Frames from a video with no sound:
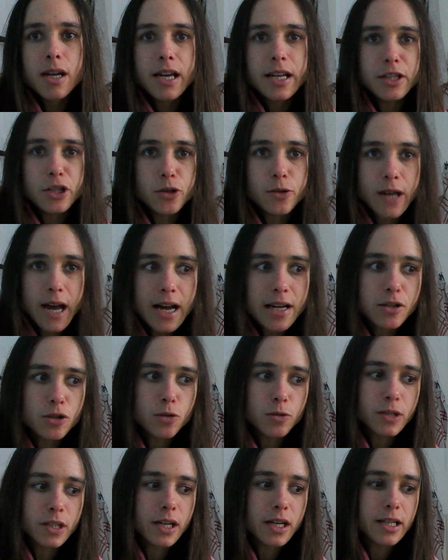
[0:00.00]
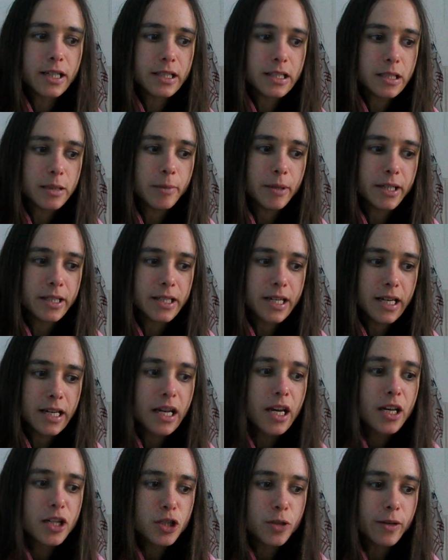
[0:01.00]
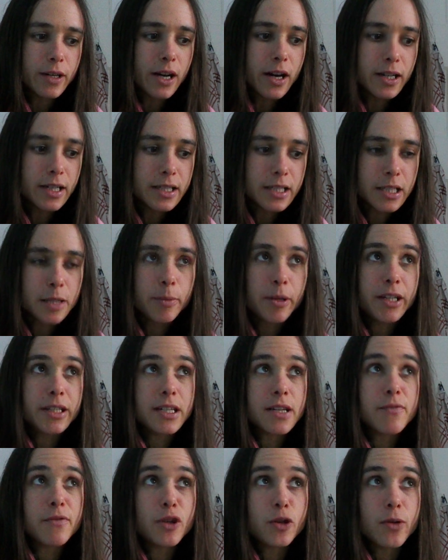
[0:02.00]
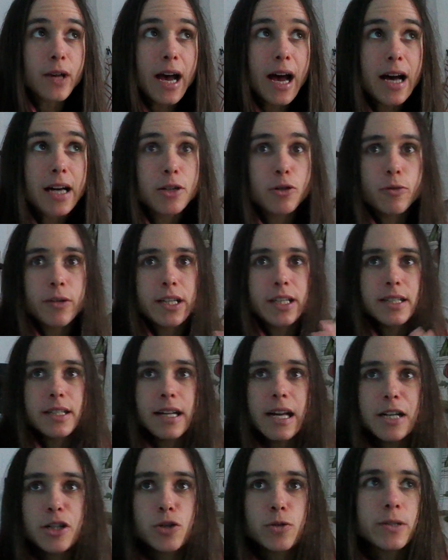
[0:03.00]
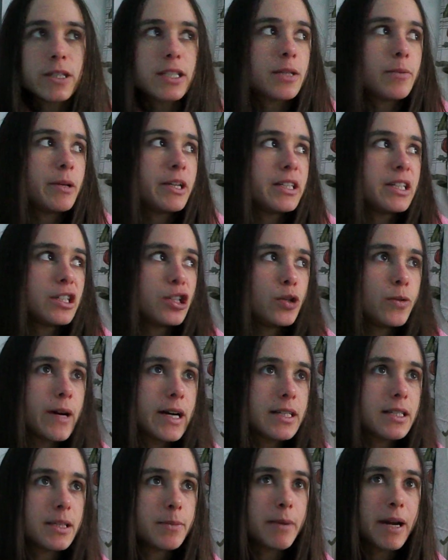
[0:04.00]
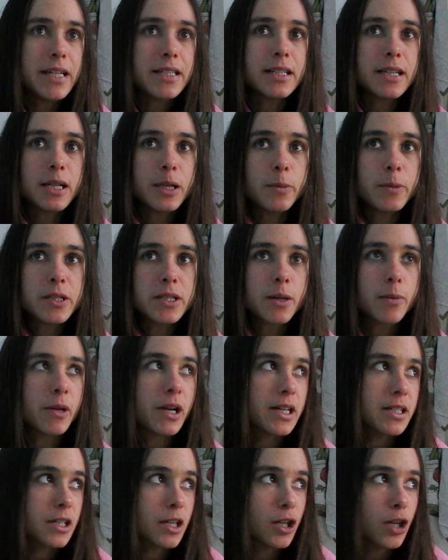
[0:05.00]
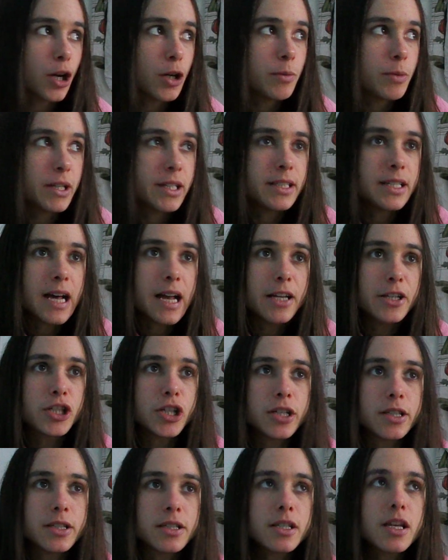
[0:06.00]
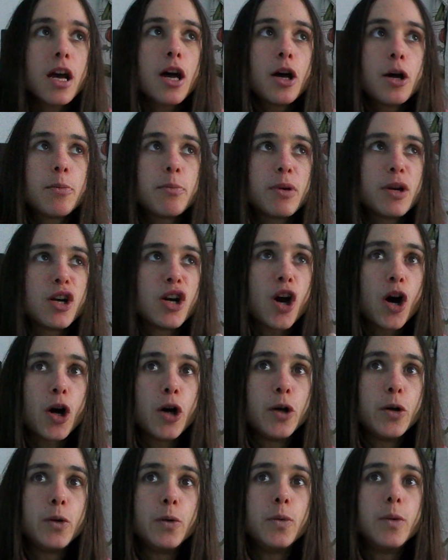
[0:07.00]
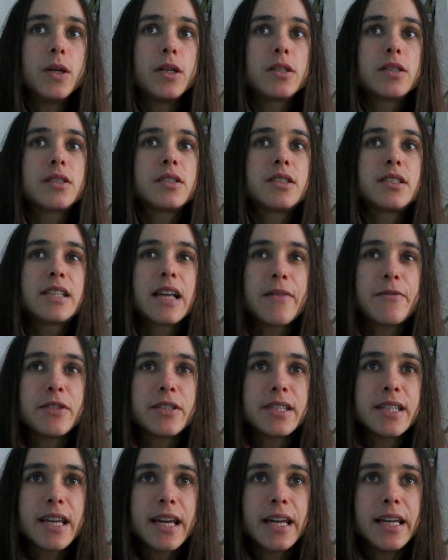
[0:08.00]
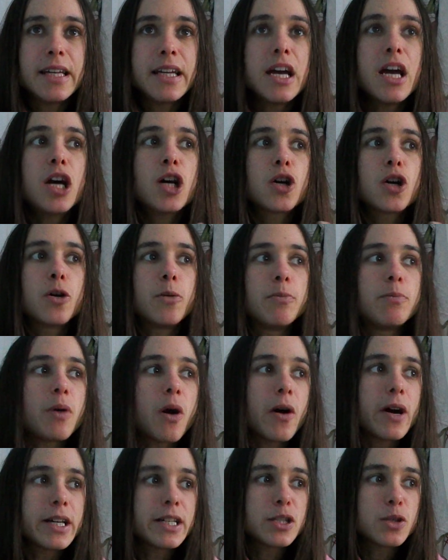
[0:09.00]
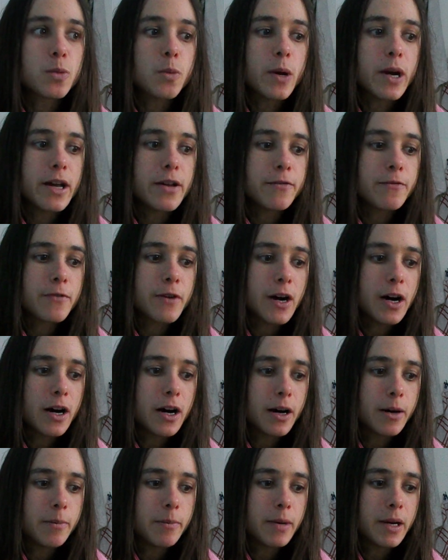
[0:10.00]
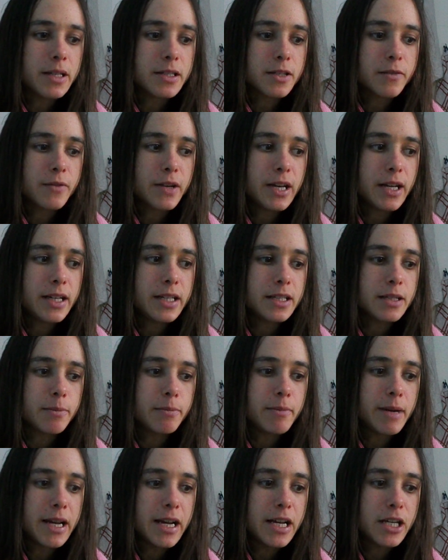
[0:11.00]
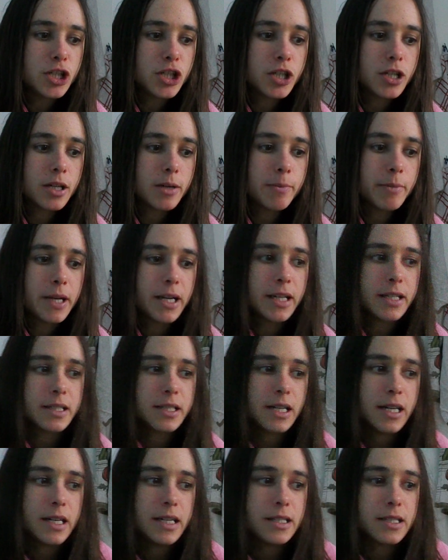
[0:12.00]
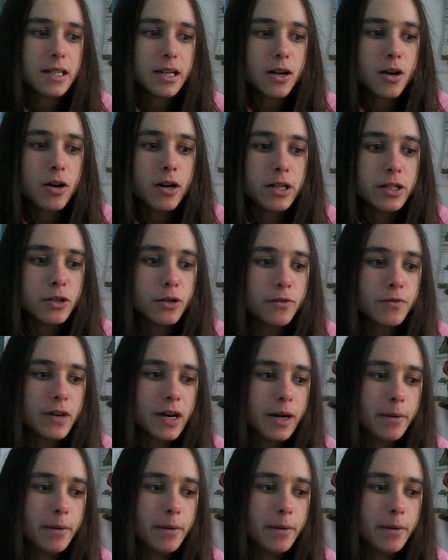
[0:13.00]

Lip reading: In the UK, it's called a learning disability. So a learning disability in the UK, or an intellectual disability in the US, is basically when someone has a global intelligence below 70 combined with a severely diminished ability to kind of